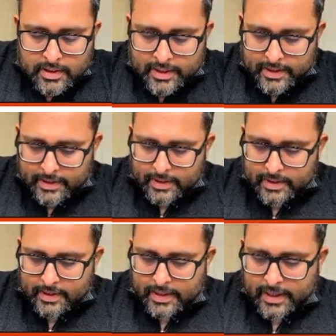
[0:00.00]

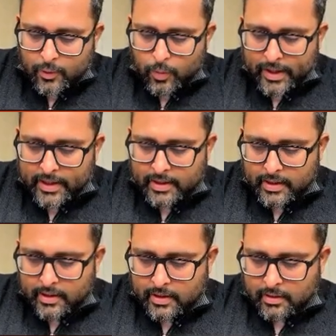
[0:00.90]
the dead weight
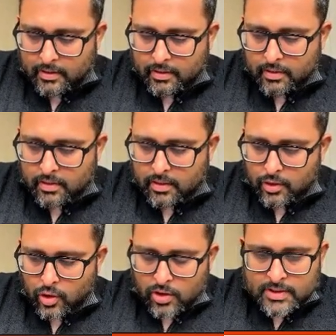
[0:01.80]

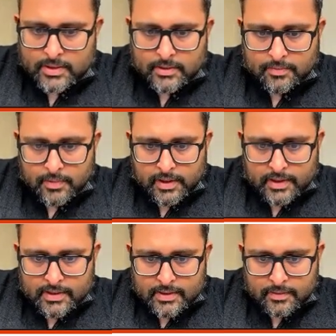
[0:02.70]
loss
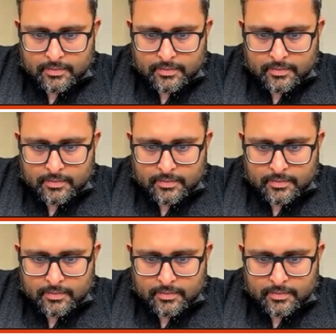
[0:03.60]
is,